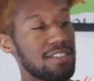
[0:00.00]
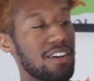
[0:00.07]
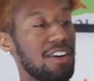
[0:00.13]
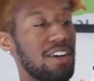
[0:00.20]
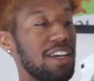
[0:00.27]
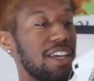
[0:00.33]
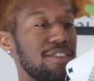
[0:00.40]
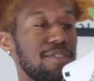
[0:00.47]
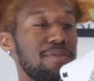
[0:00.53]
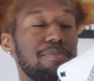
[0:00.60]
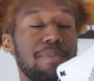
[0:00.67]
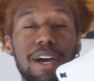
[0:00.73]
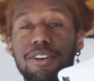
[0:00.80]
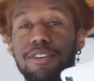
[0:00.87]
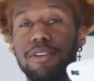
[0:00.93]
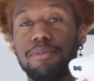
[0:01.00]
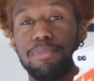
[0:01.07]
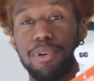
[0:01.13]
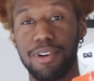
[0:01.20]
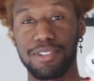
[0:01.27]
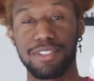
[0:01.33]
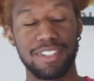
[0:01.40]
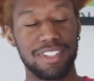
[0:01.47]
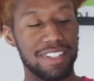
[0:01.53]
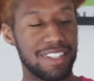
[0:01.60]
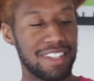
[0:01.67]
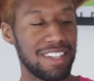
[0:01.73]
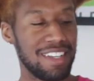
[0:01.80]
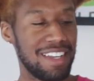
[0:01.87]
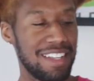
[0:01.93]
are even better in
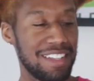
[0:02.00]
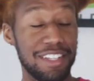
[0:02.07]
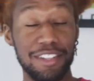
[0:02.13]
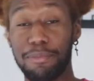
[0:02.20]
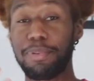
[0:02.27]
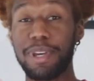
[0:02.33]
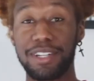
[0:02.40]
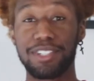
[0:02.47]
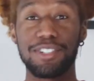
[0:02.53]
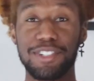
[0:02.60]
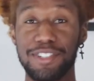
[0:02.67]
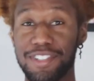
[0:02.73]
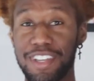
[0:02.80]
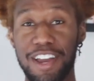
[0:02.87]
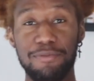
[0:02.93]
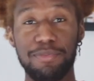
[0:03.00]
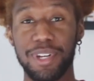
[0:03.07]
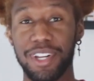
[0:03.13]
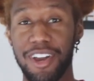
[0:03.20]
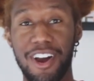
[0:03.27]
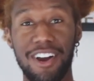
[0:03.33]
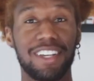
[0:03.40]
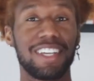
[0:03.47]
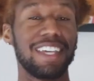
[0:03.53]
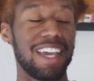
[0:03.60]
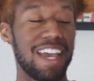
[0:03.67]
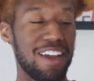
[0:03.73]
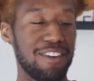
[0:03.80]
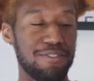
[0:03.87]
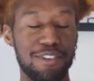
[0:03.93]
person than the pictures I've been
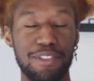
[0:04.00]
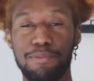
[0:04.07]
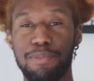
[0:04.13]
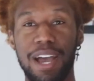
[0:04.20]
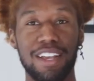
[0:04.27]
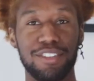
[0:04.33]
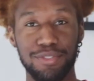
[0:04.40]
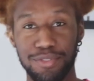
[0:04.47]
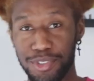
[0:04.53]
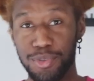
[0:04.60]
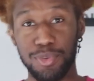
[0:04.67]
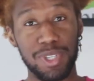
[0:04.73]
gawking at for the past few